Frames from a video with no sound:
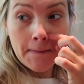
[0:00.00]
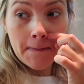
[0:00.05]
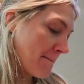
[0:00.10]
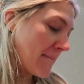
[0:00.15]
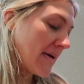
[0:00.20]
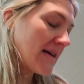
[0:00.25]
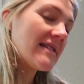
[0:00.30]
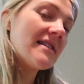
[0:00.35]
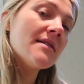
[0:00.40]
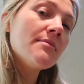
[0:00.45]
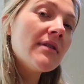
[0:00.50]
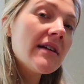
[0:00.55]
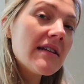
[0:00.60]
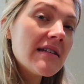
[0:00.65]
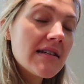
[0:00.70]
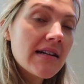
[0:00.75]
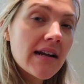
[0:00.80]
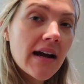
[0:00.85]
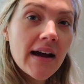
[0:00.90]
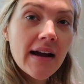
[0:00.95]
My siblings
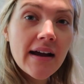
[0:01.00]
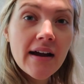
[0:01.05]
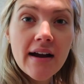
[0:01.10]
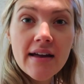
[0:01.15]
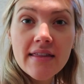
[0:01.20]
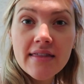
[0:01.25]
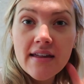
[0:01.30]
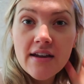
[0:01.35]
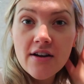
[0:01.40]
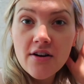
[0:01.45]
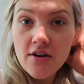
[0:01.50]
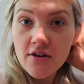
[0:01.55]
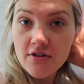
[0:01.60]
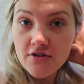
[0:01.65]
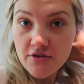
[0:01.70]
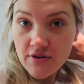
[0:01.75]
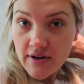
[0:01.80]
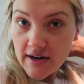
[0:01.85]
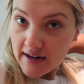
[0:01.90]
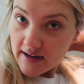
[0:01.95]
and I, I think, are
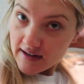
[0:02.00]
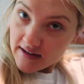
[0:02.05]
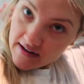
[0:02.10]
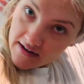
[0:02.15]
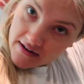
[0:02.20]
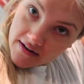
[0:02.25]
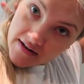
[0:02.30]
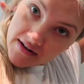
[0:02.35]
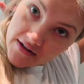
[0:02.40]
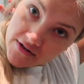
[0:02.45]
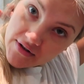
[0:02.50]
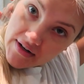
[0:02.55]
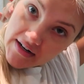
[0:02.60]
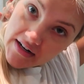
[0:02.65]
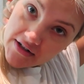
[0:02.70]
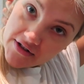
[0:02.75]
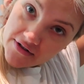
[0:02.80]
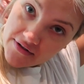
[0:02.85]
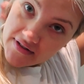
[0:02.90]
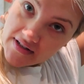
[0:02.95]
trying, are gonna try
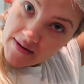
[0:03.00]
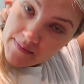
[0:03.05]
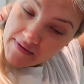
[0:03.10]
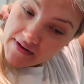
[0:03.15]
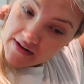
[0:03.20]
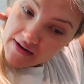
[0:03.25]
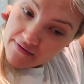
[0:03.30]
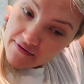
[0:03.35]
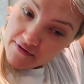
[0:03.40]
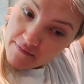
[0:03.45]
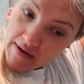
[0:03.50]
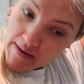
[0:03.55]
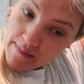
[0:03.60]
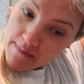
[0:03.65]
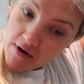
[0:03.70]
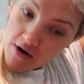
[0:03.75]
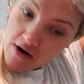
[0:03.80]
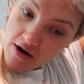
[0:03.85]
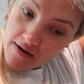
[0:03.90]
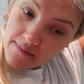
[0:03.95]
to do something for my
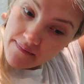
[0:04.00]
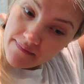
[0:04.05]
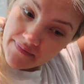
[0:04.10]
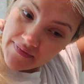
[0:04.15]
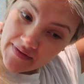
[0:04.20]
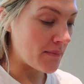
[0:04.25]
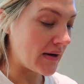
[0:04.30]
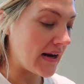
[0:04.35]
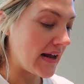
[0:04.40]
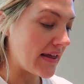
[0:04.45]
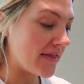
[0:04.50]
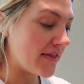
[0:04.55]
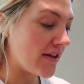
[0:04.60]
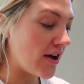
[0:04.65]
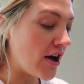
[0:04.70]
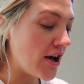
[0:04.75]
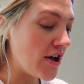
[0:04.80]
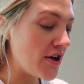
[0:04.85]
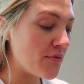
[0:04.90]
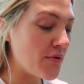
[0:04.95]
mom, but I
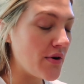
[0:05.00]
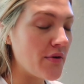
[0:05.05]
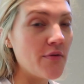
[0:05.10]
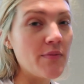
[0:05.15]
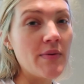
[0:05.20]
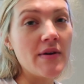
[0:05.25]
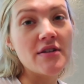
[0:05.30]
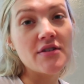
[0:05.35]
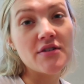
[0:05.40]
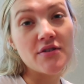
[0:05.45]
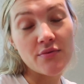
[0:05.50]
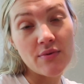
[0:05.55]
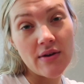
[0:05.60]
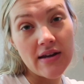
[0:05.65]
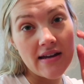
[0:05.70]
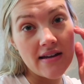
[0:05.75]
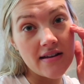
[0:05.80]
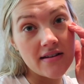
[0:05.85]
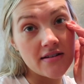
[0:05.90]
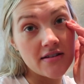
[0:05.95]
thought what would be
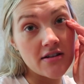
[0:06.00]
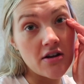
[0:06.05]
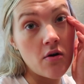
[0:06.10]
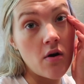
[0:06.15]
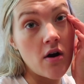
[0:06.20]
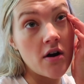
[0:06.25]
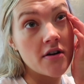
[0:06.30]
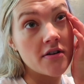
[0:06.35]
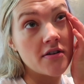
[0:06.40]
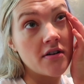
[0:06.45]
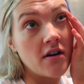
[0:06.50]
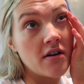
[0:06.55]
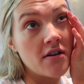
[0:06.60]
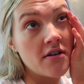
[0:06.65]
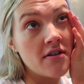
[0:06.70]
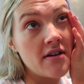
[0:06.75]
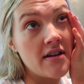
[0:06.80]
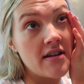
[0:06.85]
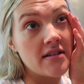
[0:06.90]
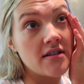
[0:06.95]
sweet, so our
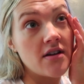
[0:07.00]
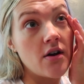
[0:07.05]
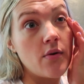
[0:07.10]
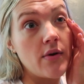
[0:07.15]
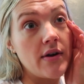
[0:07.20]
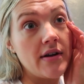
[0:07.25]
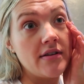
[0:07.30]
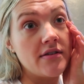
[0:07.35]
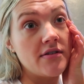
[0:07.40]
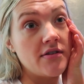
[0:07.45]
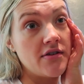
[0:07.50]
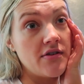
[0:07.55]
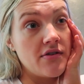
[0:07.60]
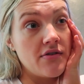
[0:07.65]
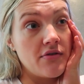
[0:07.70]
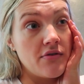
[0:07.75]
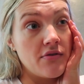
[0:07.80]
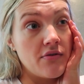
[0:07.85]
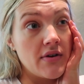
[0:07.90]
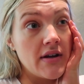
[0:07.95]
daughter is going
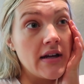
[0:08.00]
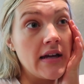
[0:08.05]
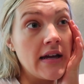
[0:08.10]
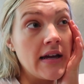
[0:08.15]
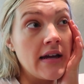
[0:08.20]
to